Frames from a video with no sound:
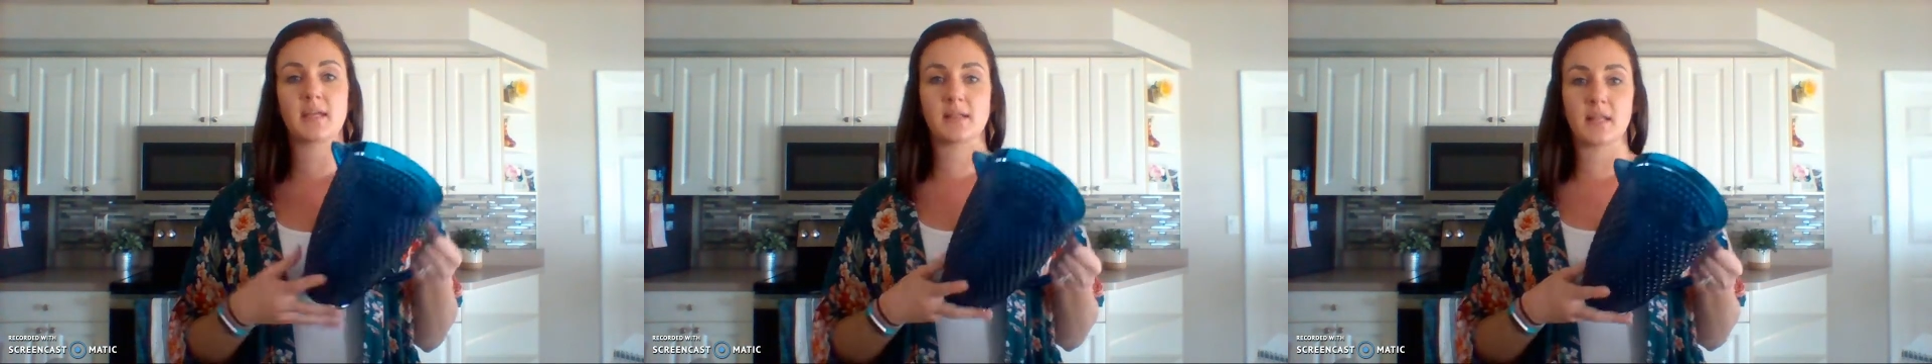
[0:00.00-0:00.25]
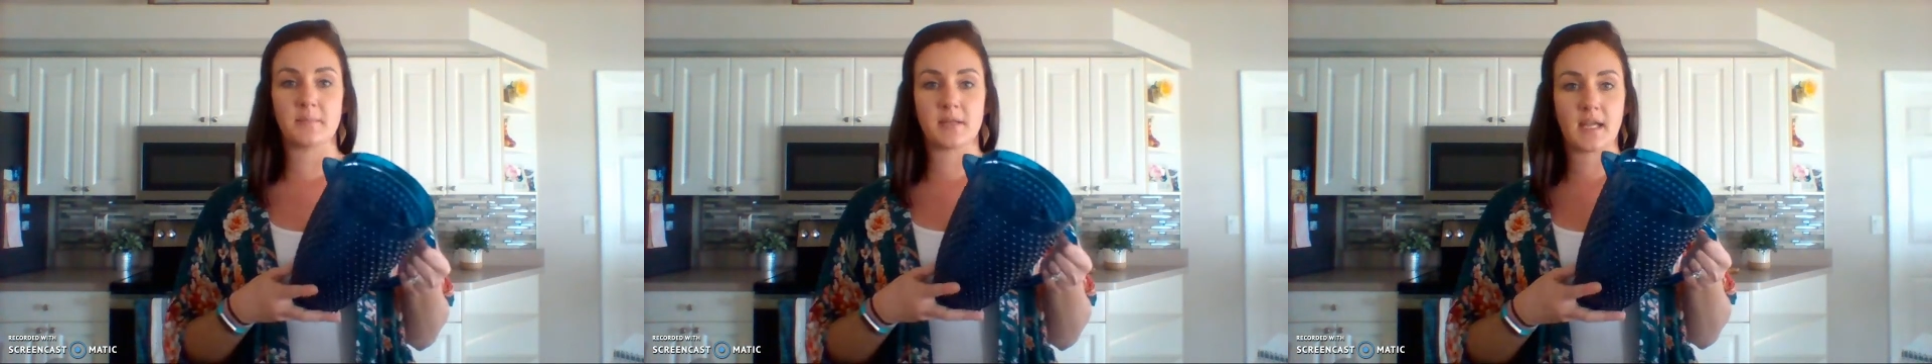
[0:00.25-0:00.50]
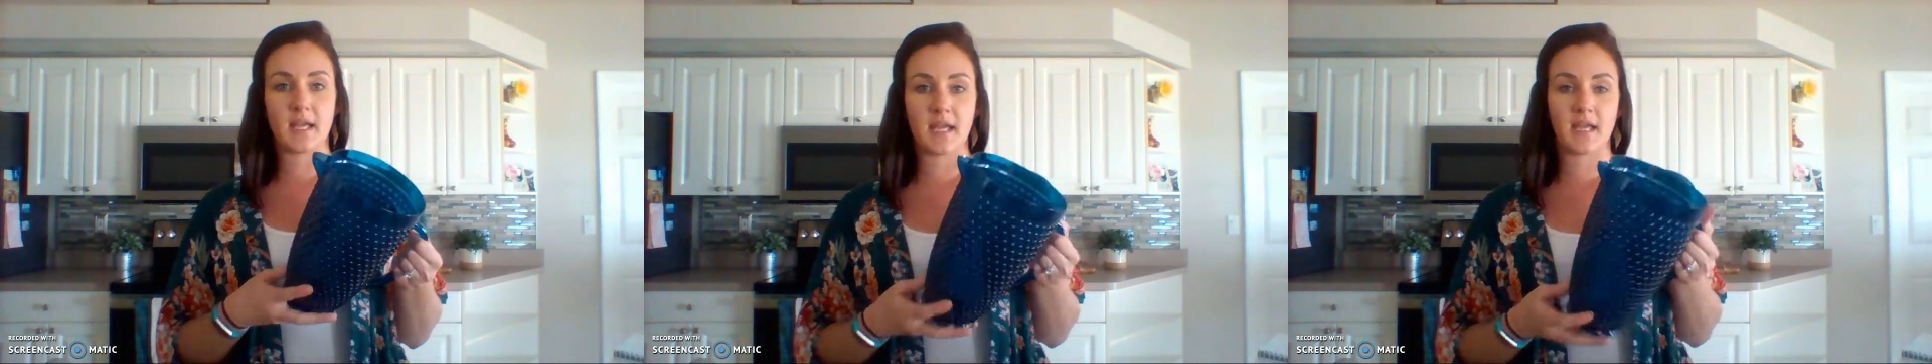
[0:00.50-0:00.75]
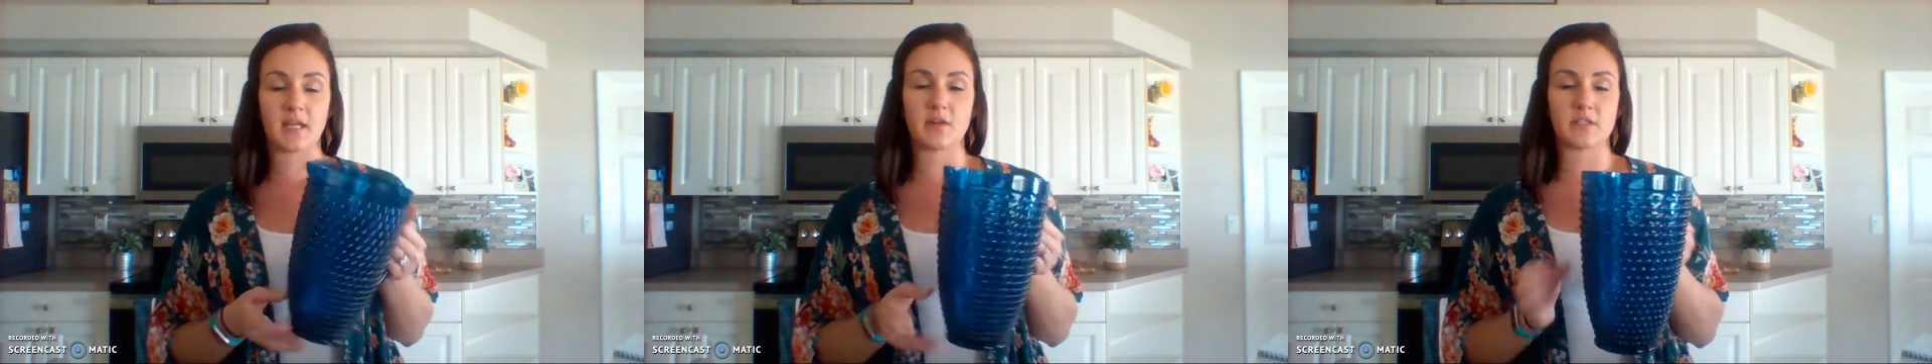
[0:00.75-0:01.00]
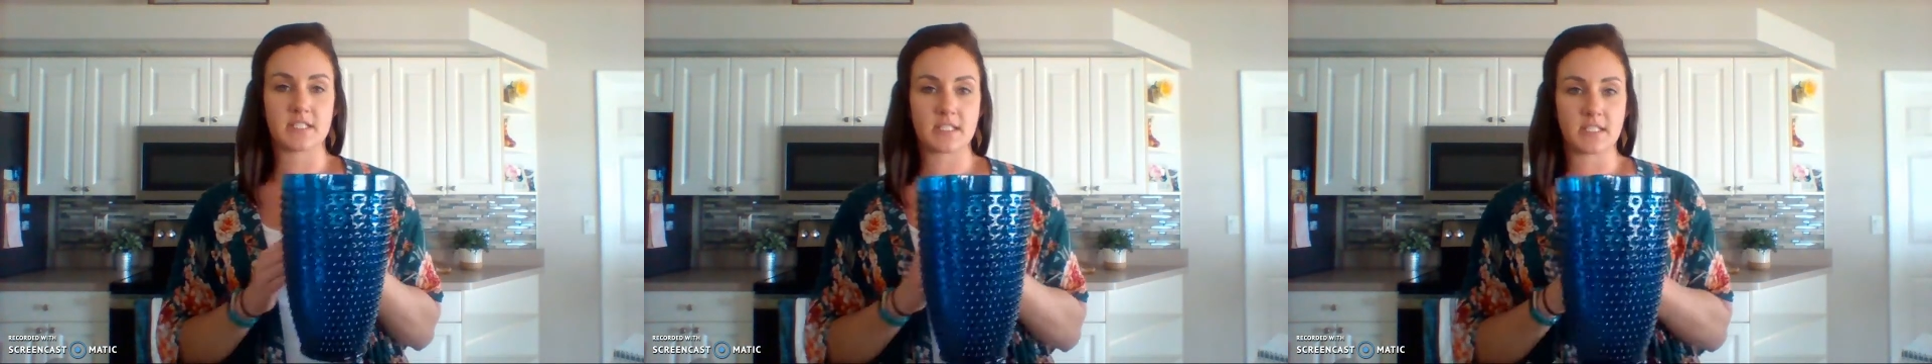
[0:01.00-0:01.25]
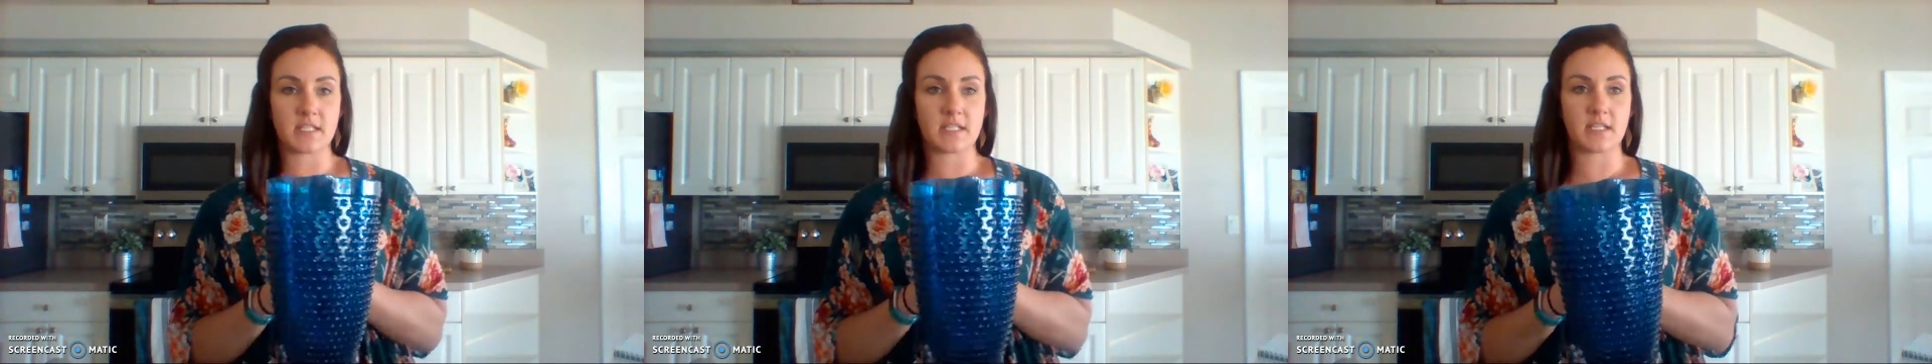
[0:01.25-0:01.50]
lemonade or
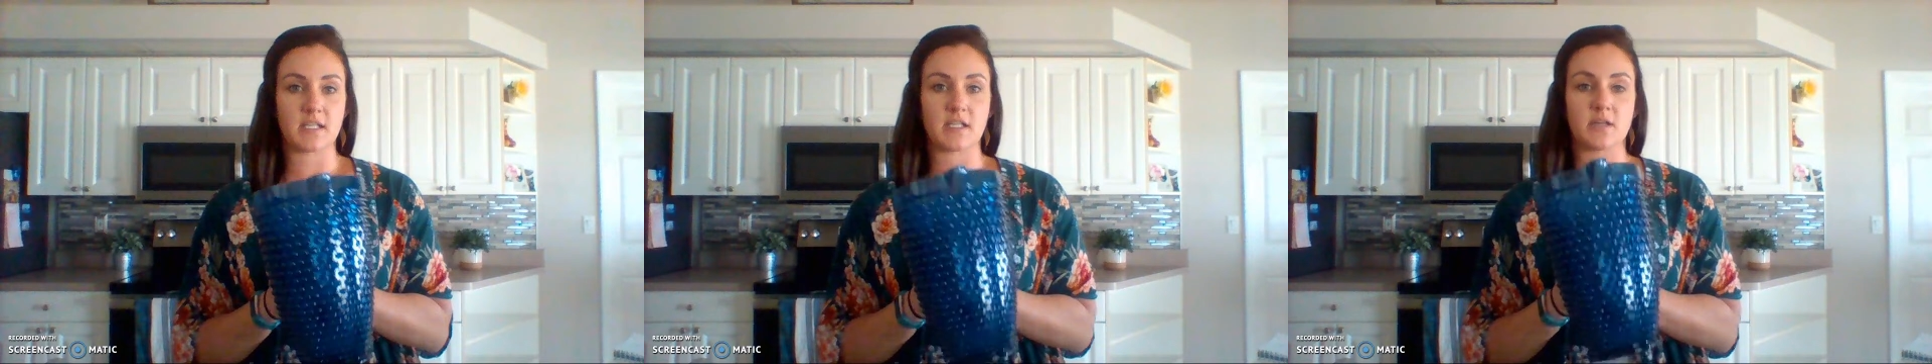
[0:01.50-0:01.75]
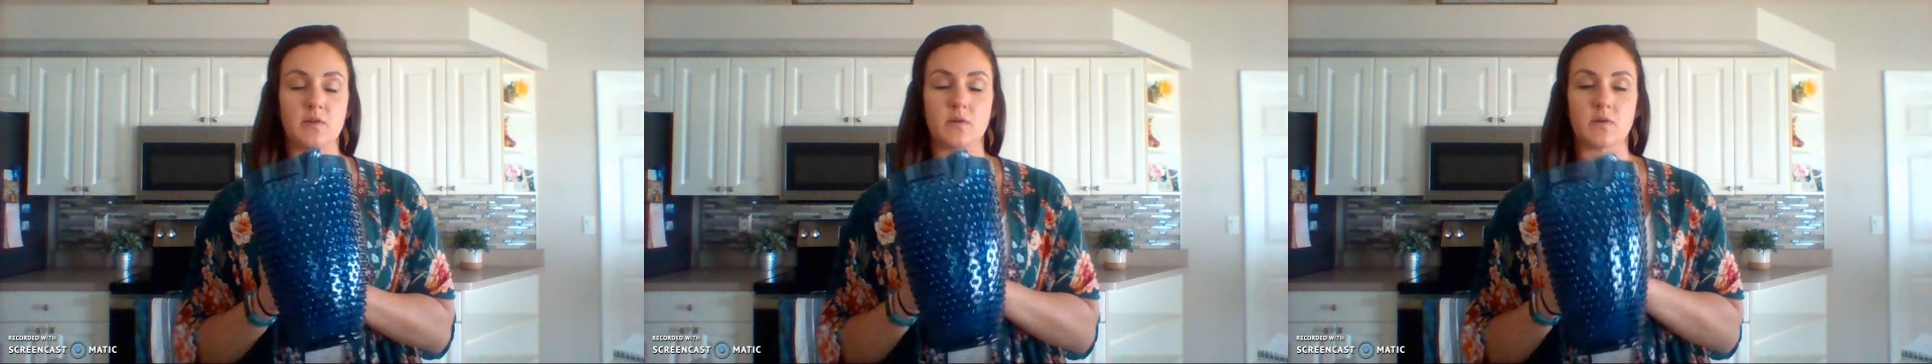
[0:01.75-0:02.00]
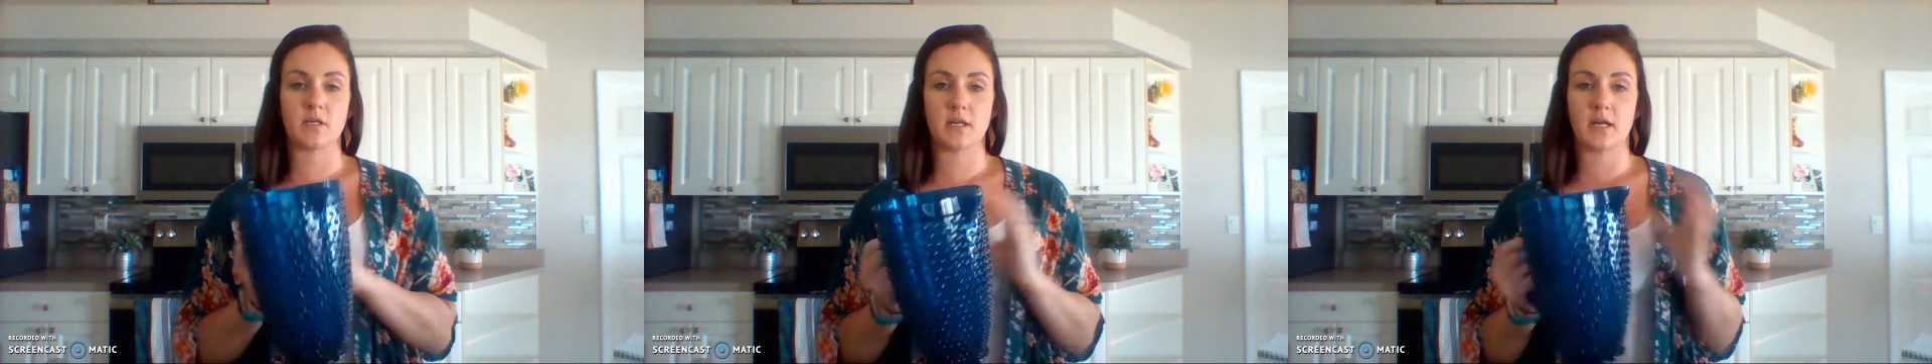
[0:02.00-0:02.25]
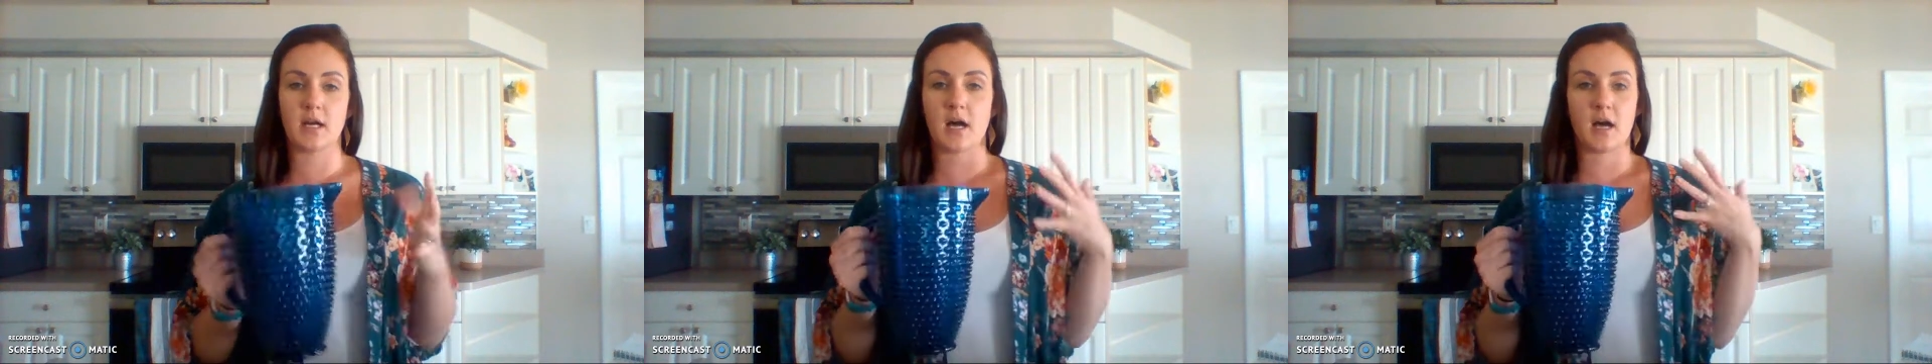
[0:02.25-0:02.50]
tea or